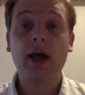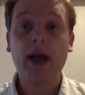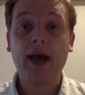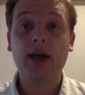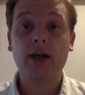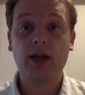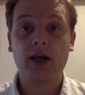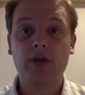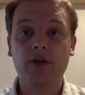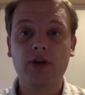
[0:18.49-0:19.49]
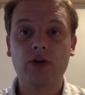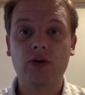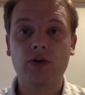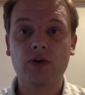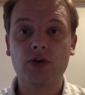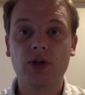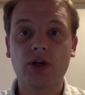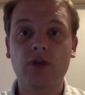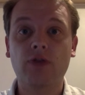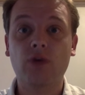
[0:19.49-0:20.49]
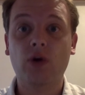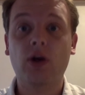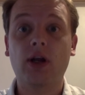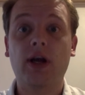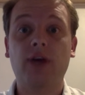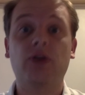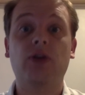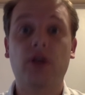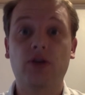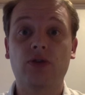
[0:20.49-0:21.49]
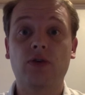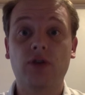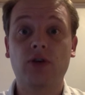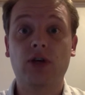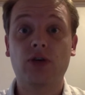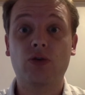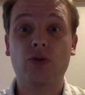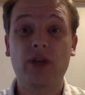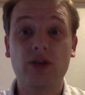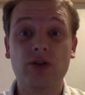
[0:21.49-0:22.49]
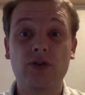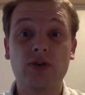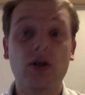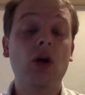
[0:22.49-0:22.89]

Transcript: at EAFIT University for a class on the history of international relations,